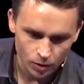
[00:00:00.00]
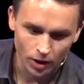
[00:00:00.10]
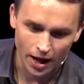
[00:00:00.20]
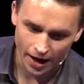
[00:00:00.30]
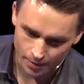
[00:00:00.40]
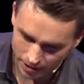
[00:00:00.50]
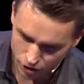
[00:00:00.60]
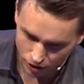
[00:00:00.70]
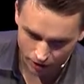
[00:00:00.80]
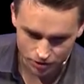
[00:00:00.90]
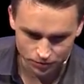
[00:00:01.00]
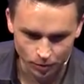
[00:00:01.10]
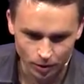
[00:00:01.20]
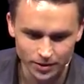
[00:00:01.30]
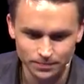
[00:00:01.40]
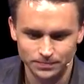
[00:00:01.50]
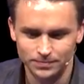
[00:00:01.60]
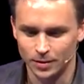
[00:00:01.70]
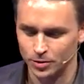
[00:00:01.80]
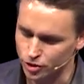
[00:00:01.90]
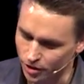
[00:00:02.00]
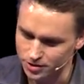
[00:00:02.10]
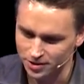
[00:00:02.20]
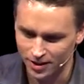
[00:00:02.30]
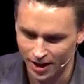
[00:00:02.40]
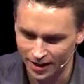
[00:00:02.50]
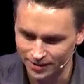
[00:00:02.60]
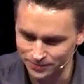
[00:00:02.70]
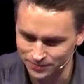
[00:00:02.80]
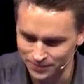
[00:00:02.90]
Well, I am going to charge you for it. I'm going to charge the client,